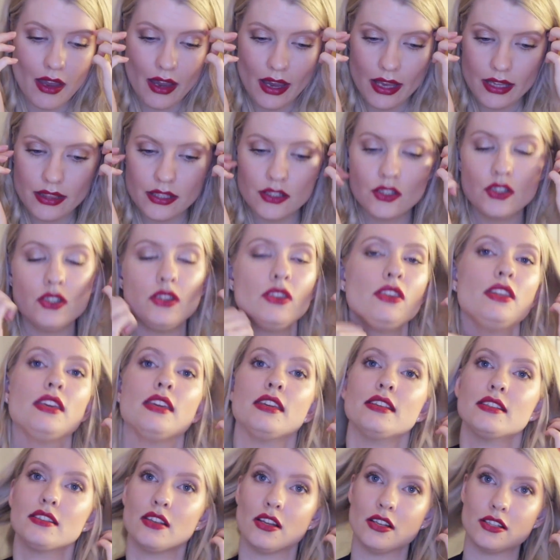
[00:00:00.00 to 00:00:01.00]
And the good
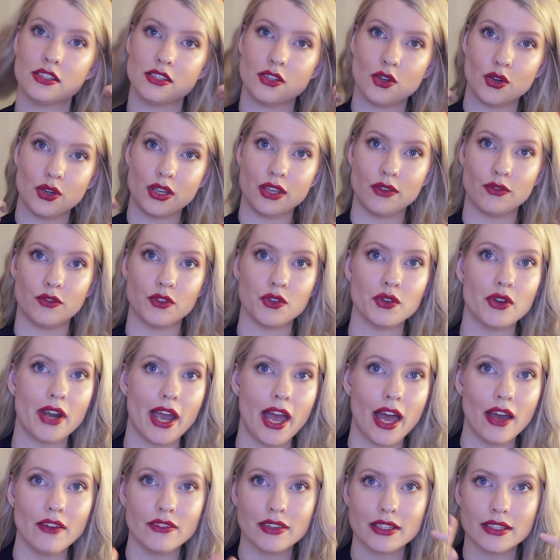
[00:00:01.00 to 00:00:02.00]
thing is also if you're
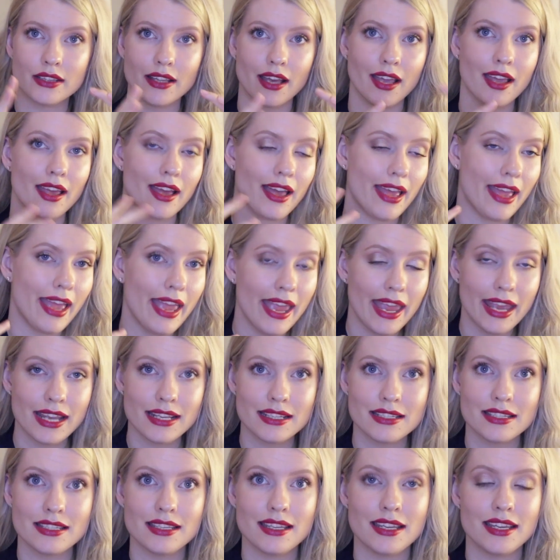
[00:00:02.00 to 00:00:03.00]
having like a
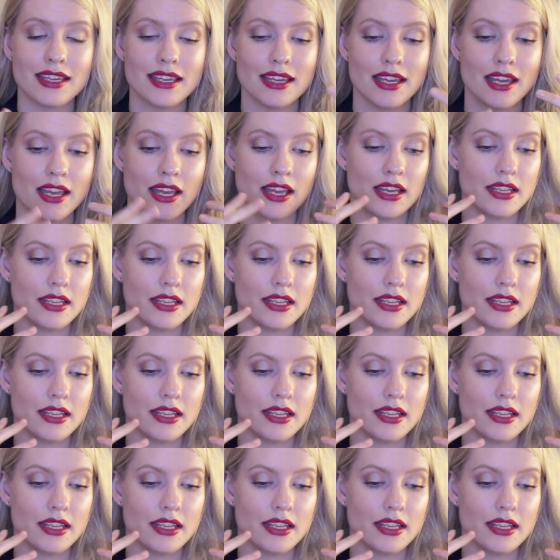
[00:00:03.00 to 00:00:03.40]
hectic